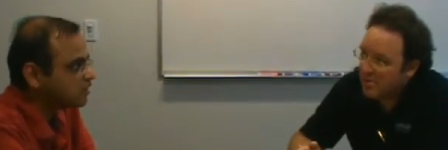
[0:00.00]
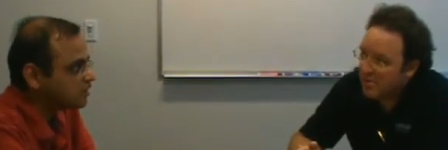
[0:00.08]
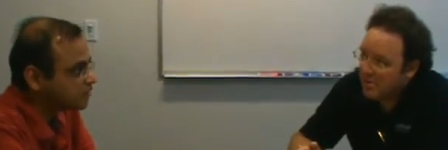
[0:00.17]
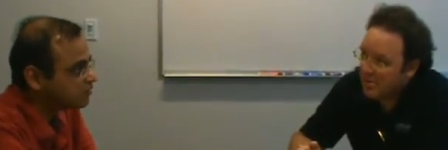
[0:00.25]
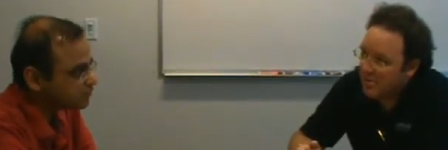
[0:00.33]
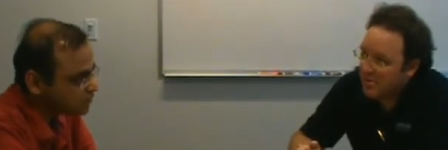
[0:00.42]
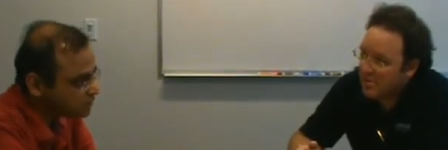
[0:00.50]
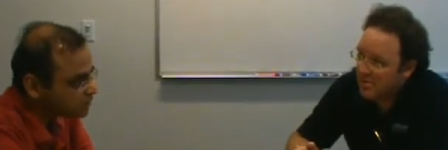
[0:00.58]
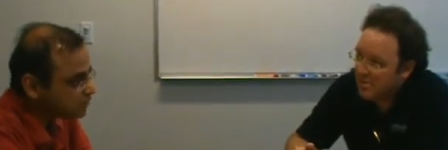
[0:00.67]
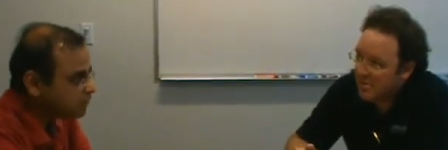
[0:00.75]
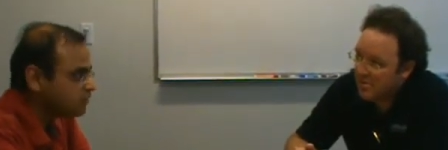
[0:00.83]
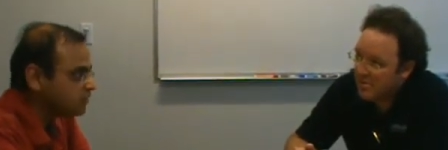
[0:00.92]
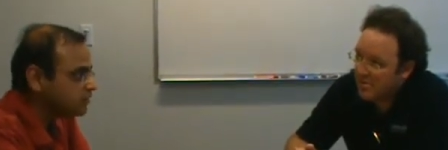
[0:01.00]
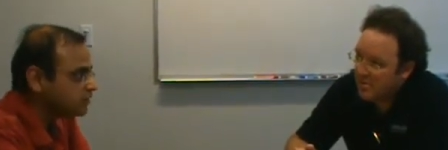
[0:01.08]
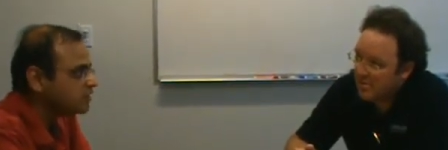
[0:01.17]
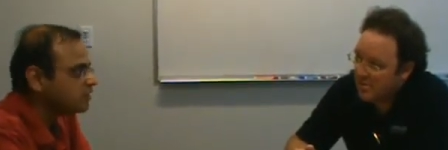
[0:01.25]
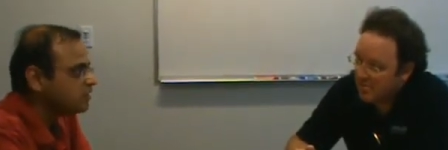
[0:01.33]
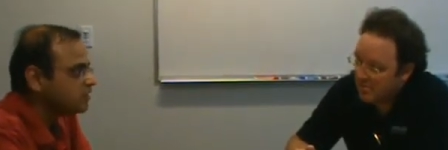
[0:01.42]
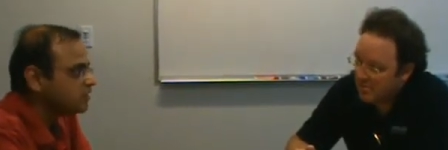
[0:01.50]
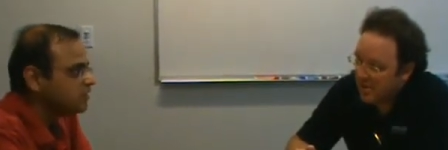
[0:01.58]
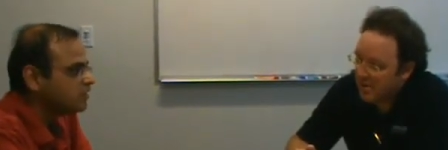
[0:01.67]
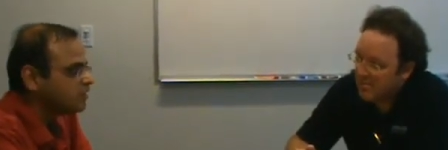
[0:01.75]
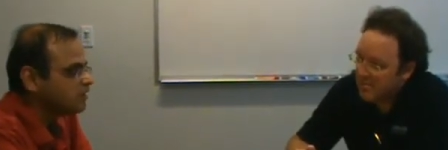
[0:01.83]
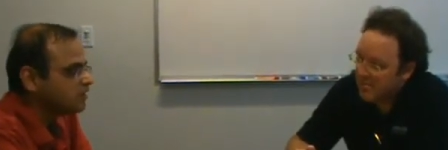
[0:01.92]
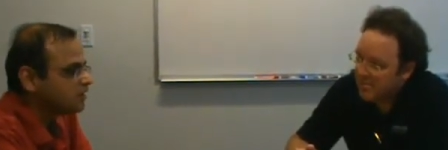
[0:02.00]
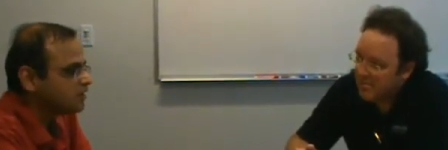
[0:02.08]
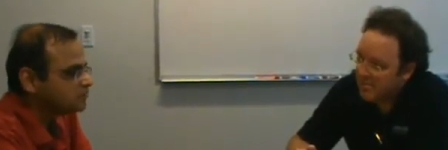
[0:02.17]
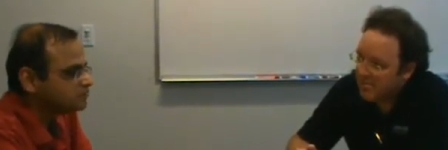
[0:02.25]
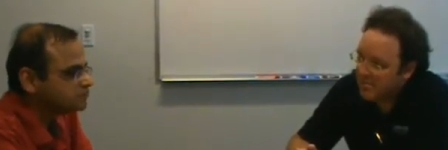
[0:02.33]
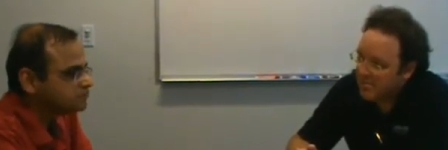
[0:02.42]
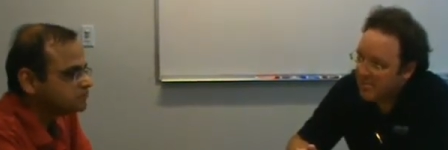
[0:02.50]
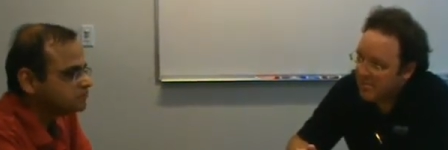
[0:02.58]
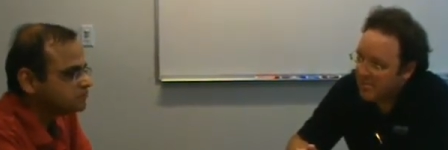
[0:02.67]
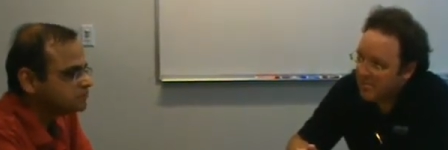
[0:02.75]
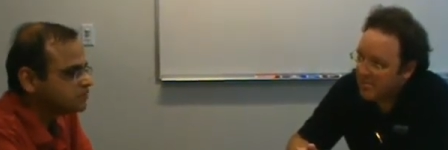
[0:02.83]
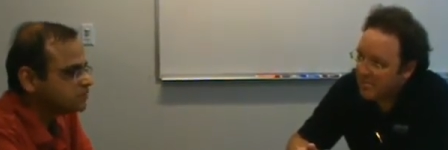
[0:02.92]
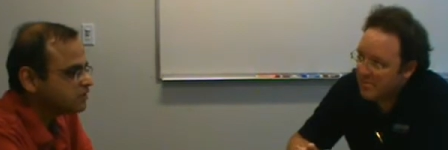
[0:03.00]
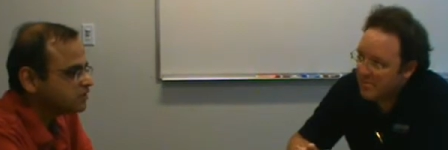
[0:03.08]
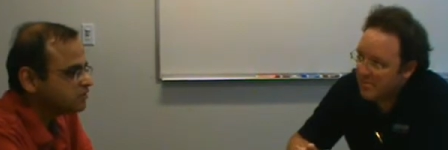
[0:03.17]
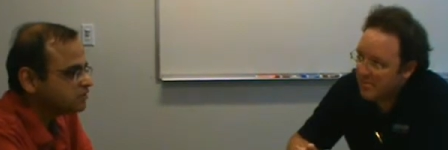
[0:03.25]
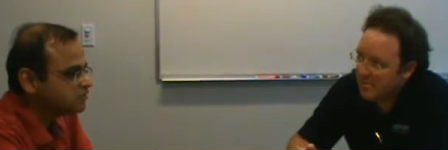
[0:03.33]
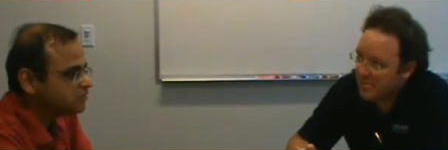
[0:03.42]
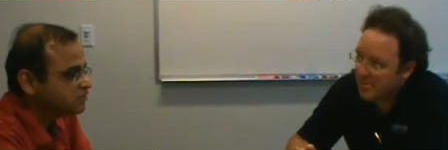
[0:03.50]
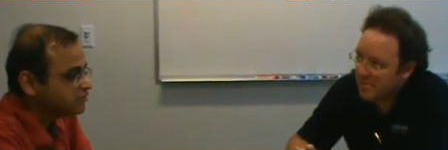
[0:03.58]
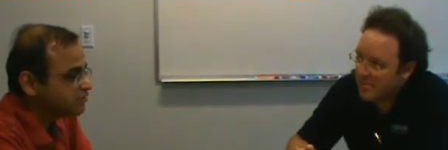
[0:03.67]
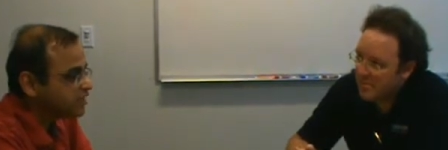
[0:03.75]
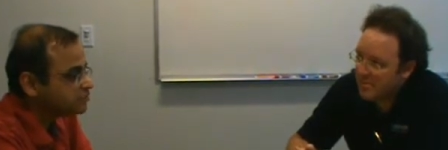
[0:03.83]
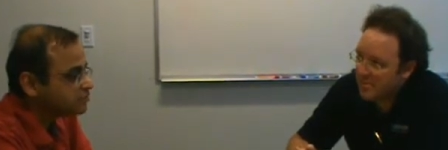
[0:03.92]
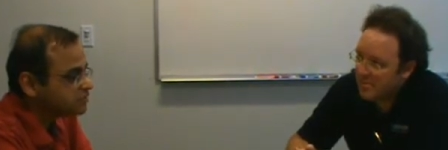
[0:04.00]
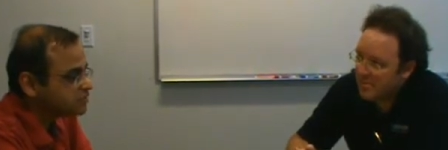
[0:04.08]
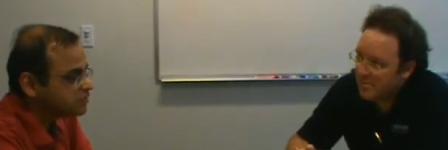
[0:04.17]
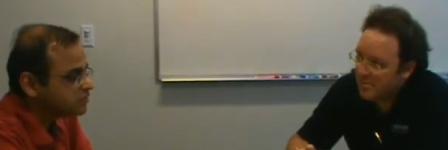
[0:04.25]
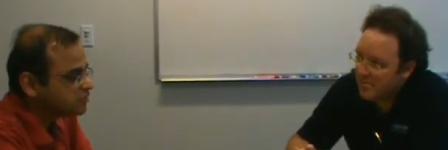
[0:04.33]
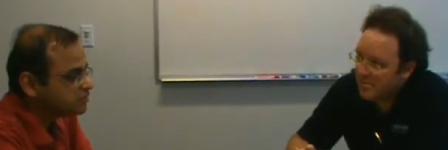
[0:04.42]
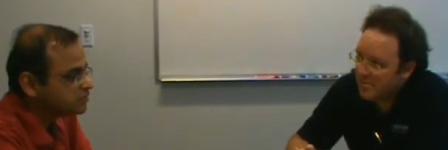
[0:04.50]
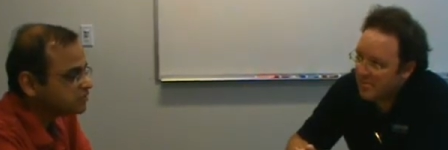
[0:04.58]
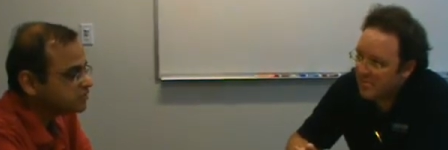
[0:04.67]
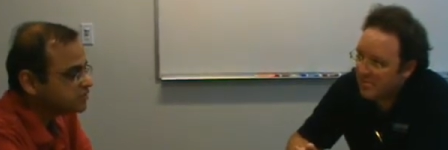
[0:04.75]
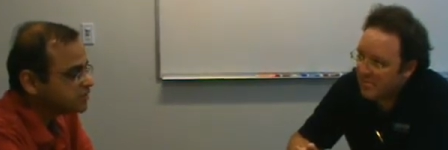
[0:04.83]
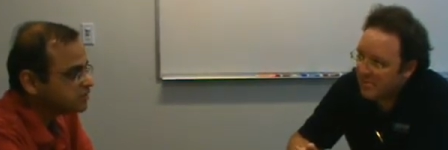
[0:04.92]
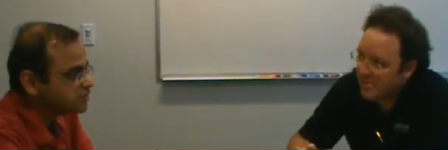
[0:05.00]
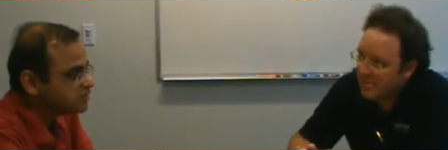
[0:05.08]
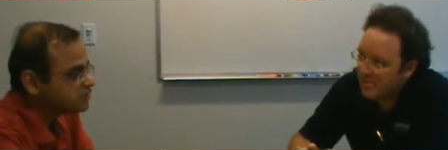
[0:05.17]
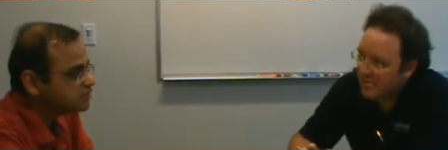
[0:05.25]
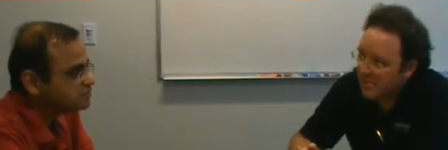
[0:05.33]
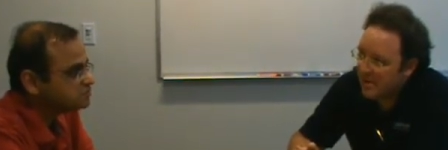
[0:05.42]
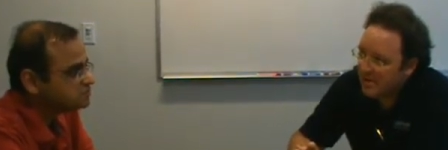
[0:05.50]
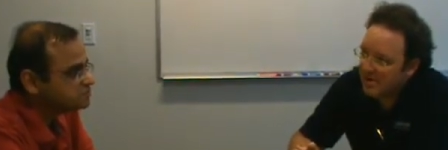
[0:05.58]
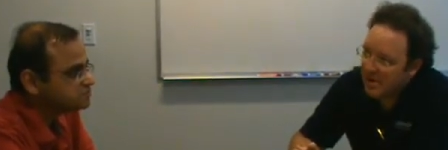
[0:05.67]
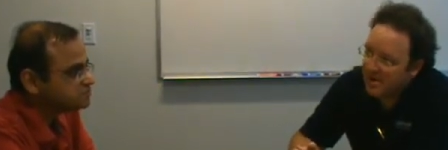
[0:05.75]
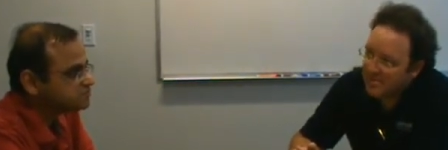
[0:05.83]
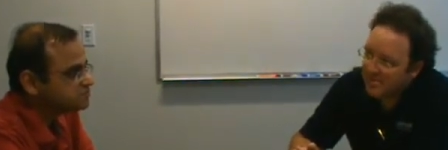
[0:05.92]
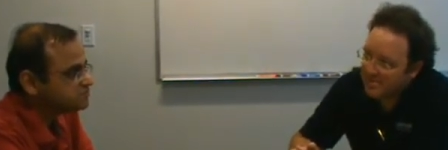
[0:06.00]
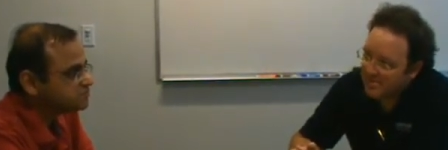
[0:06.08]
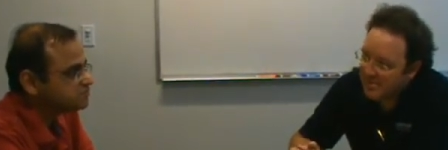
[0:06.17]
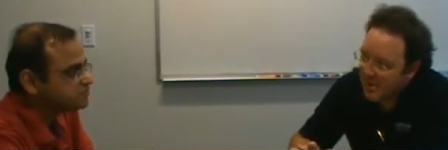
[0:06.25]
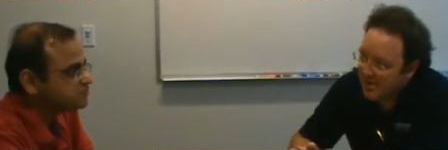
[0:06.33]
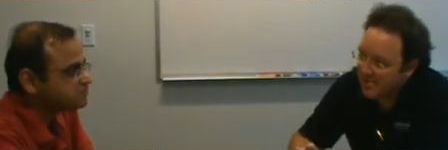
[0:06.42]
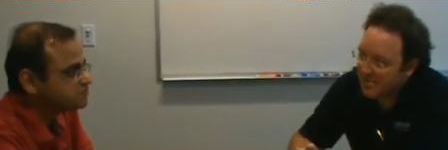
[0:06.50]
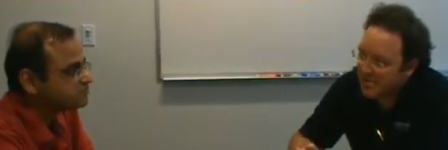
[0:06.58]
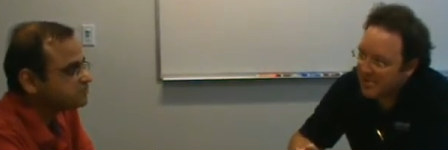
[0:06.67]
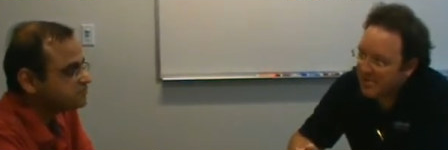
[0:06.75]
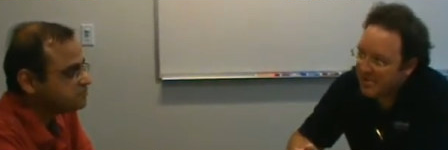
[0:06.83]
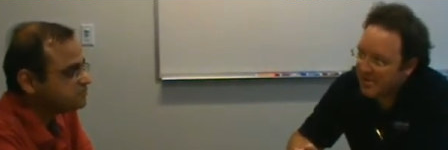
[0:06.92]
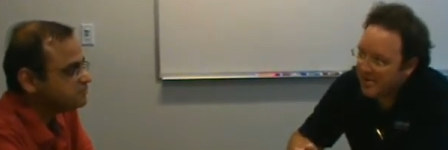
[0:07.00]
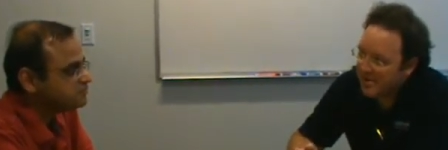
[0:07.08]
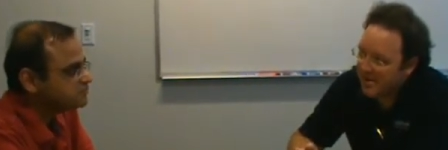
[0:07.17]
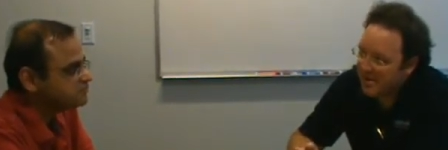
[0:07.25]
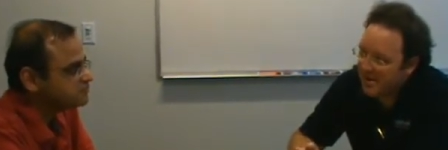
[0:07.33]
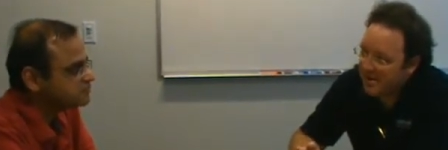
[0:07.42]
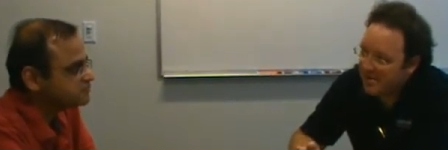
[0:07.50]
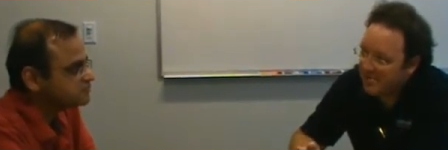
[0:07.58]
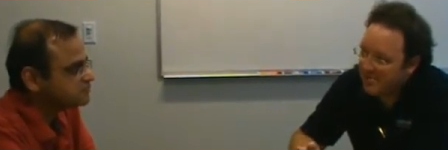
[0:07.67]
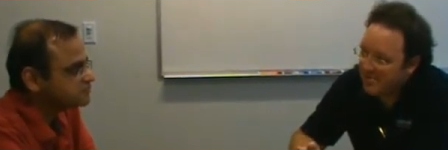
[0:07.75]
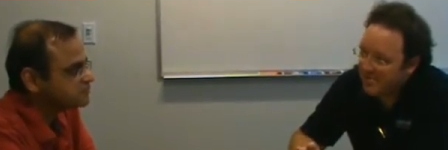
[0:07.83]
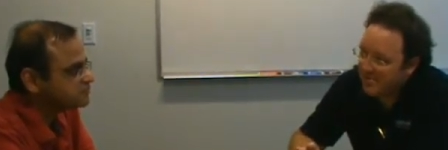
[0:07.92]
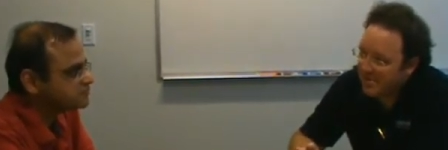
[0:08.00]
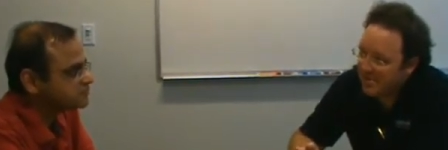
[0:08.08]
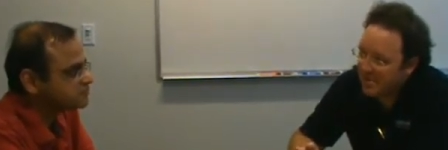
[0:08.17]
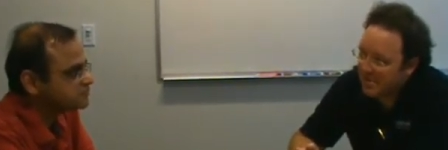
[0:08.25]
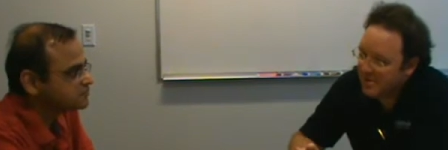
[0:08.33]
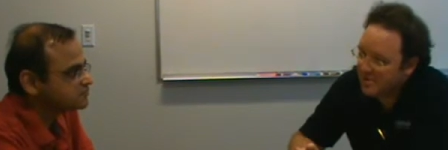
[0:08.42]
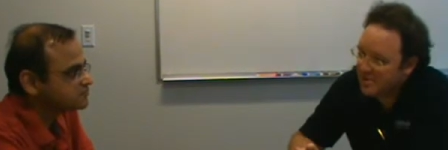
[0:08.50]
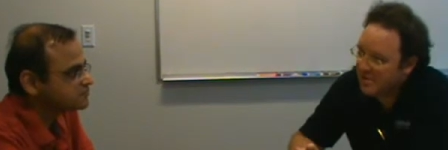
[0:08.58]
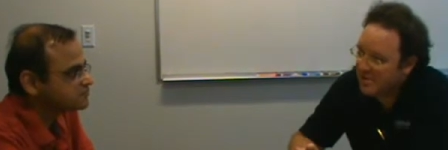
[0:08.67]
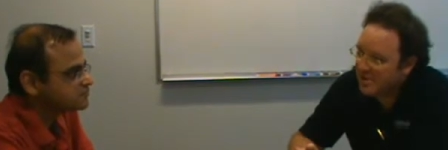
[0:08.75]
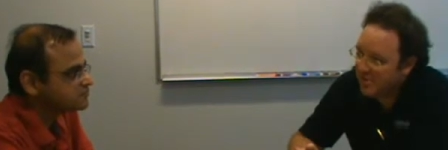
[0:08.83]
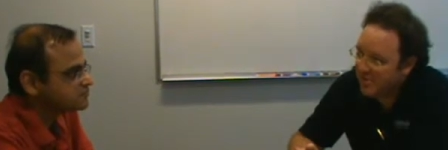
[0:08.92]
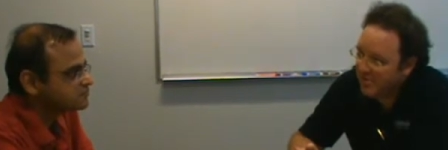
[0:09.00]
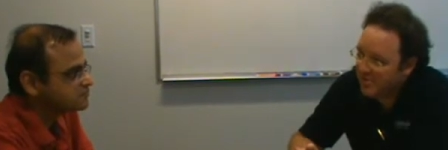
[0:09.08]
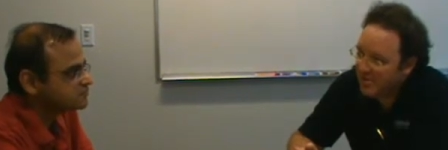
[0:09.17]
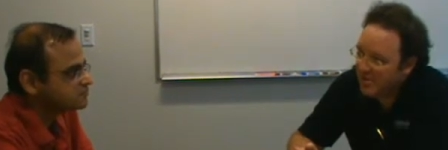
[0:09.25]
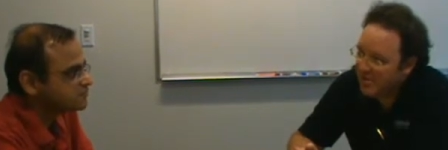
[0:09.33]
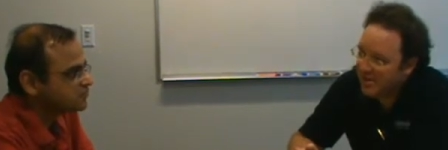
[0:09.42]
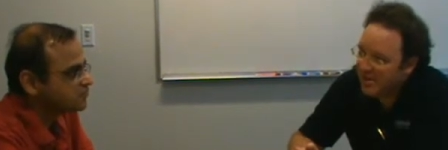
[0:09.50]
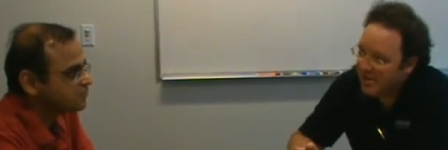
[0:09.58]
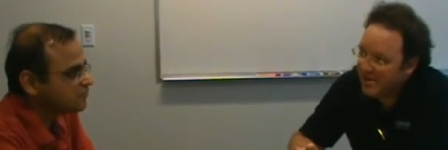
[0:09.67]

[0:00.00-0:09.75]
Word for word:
Speaker 1: concurrently running Right. Uh, uh, networks in your data center.
Speaker 2: And, and not to mention that the, uh, the switching hardware that can